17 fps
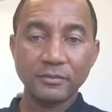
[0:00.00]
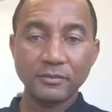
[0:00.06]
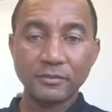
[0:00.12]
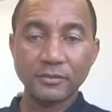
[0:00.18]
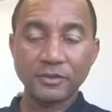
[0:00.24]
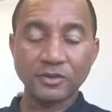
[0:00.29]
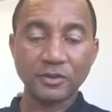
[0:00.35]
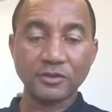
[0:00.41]

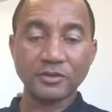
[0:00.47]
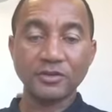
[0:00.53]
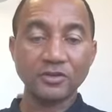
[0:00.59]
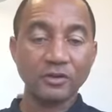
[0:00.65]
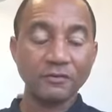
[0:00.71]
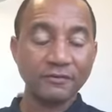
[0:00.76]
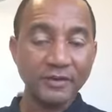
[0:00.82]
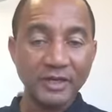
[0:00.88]
sources
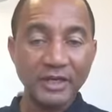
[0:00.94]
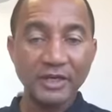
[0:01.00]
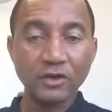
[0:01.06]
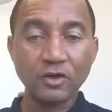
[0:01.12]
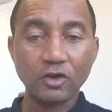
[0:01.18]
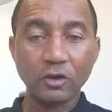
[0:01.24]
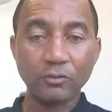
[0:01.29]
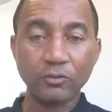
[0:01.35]
of
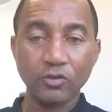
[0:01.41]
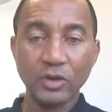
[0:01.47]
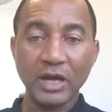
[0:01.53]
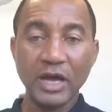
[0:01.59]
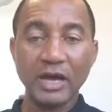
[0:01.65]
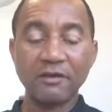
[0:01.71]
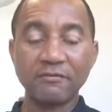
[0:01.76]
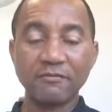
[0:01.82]
income you
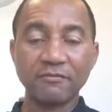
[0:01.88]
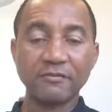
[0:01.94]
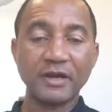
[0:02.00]
have,